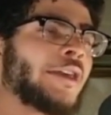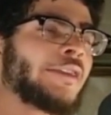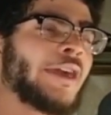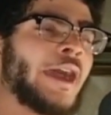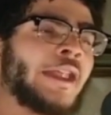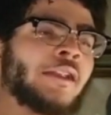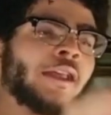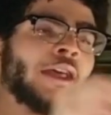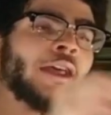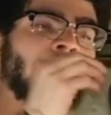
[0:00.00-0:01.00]

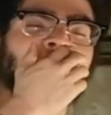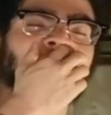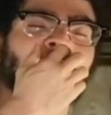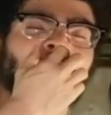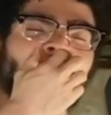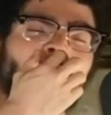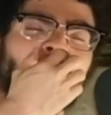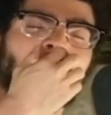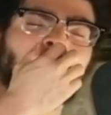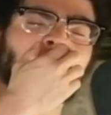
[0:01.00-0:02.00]
then and he was to turn
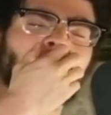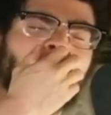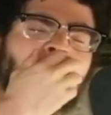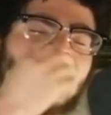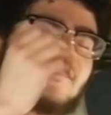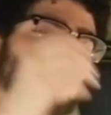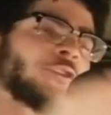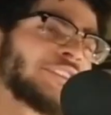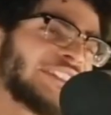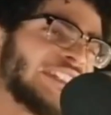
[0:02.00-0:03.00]
into a
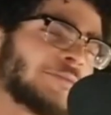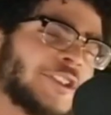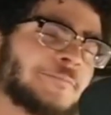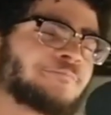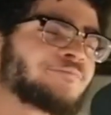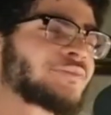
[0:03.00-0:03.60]
full demon,